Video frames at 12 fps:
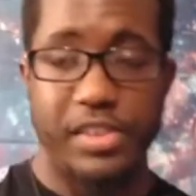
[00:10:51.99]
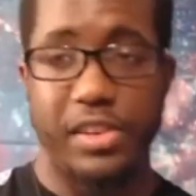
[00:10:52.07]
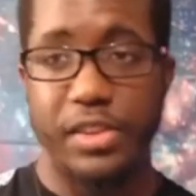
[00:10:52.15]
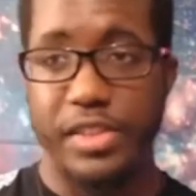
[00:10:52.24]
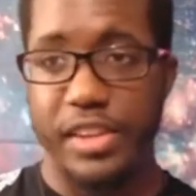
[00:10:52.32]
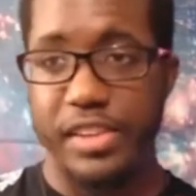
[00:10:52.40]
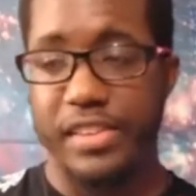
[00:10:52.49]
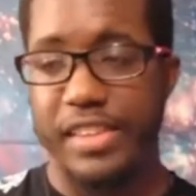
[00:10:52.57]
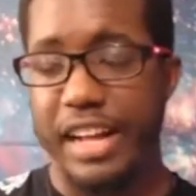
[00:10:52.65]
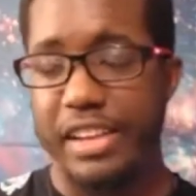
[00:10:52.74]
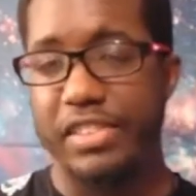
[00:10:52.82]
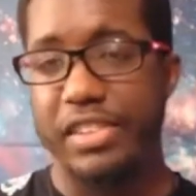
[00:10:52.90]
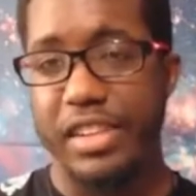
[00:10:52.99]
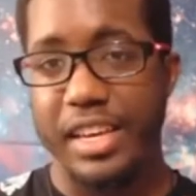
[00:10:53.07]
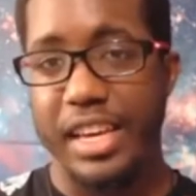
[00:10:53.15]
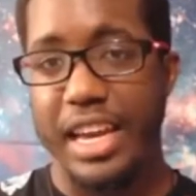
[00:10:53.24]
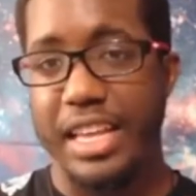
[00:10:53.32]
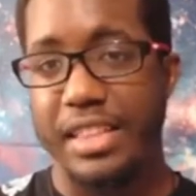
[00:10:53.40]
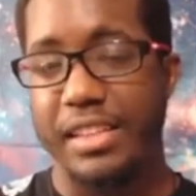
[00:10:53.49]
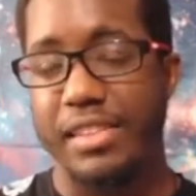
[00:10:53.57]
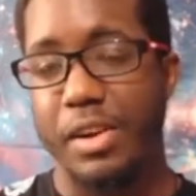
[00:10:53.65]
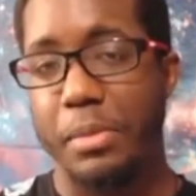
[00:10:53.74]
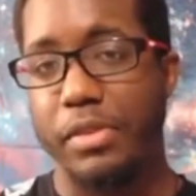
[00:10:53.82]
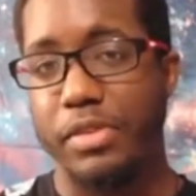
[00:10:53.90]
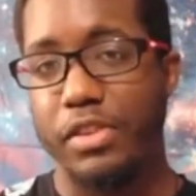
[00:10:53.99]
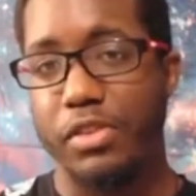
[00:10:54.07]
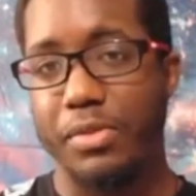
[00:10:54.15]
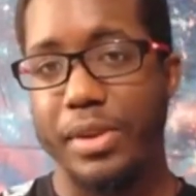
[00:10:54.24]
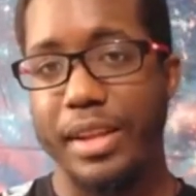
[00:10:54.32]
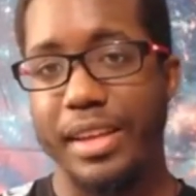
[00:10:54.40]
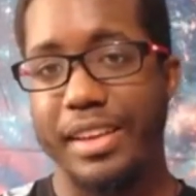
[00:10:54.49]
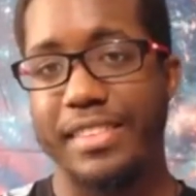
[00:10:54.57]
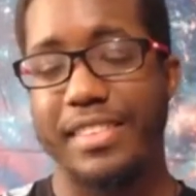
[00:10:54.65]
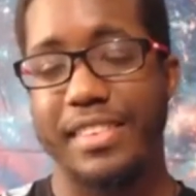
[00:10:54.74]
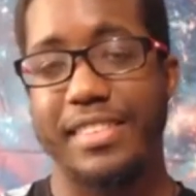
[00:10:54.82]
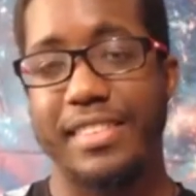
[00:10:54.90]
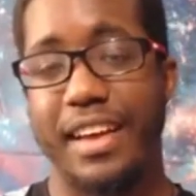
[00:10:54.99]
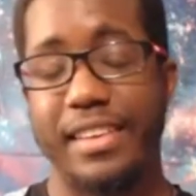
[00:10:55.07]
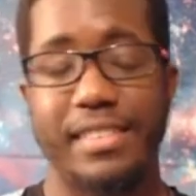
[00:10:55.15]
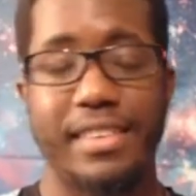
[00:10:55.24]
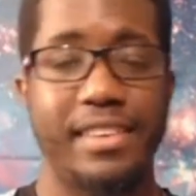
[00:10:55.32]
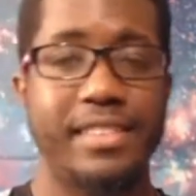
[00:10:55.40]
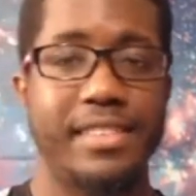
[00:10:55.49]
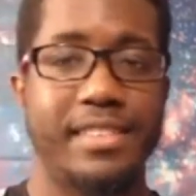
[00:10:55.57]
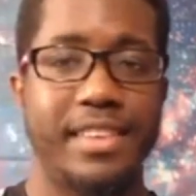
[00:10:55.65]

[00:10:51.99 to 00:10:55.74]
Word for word: so this is actually in the terms of this reading is success because it's